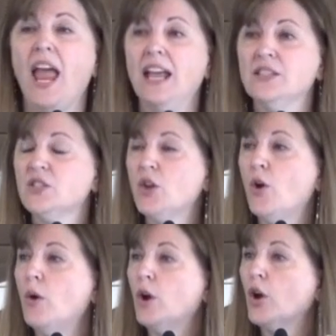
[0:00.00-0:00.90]
And
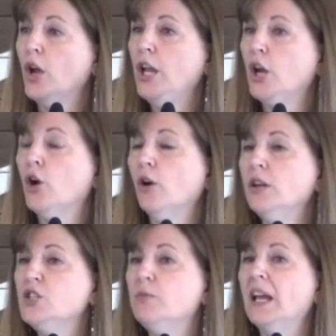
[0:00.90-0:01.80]
so
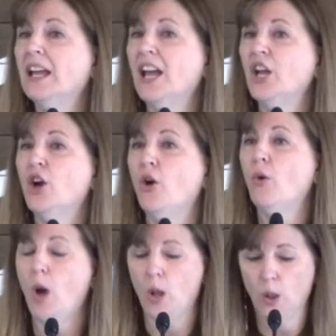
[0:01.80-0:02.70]
encouragement can
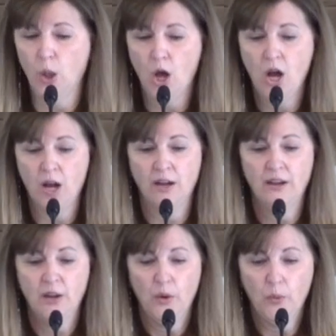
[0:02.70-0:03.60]
go a long
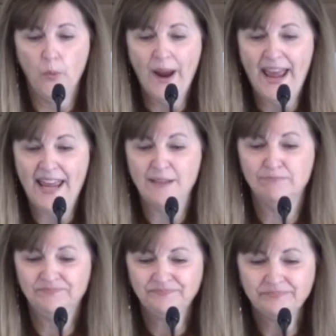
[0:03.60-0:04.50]
way.
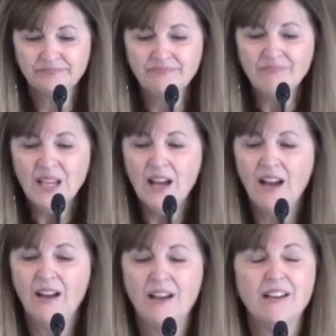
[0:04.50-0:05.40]

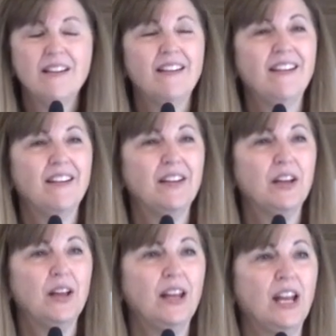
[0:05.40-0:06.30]
Uh,
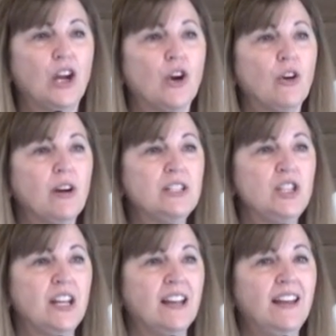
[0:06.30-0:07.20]

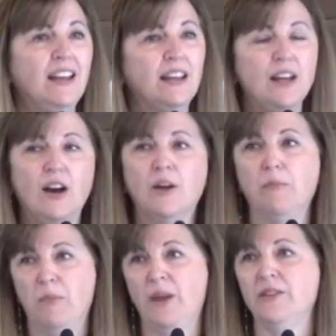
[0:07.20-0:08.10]
encouraging
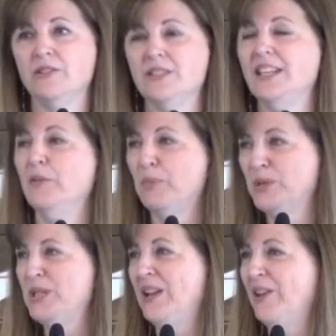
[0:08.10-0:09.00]
young mothers in
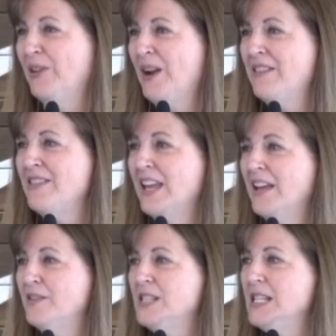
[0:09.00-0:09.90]
particular, I
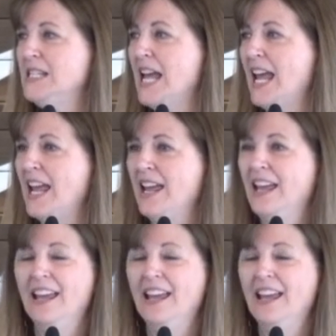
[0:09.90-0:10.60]
think of today.